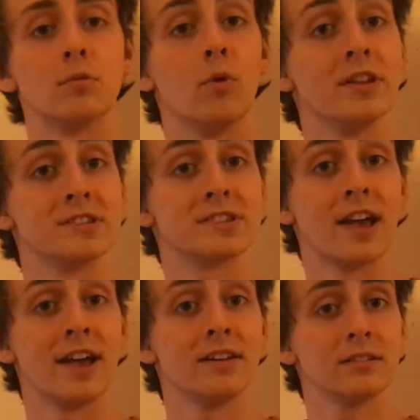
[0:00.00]
on one
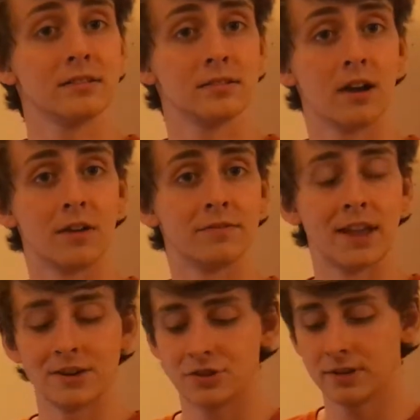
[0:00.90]
side are
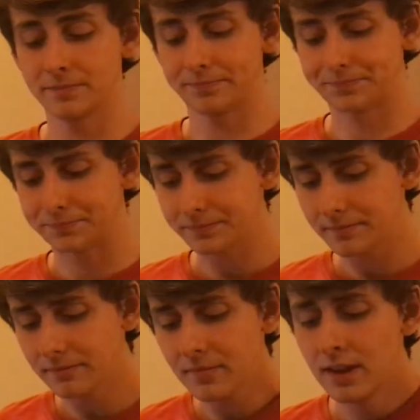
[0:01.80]
flashing.
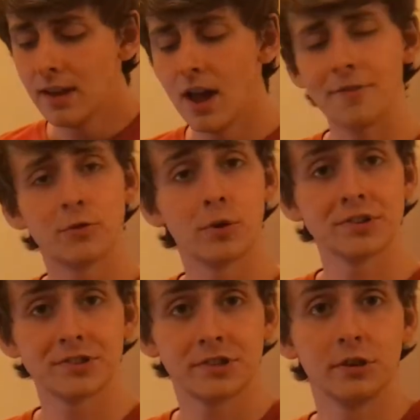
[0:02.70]
Of
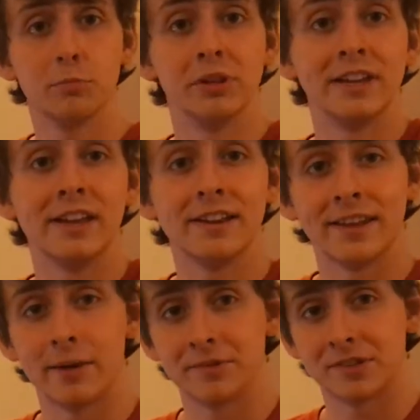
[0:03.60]
course, there's a little bleed,
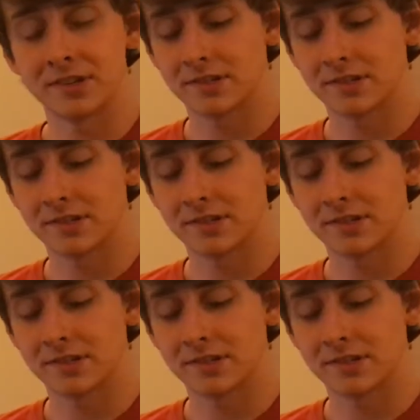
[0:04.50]
and that was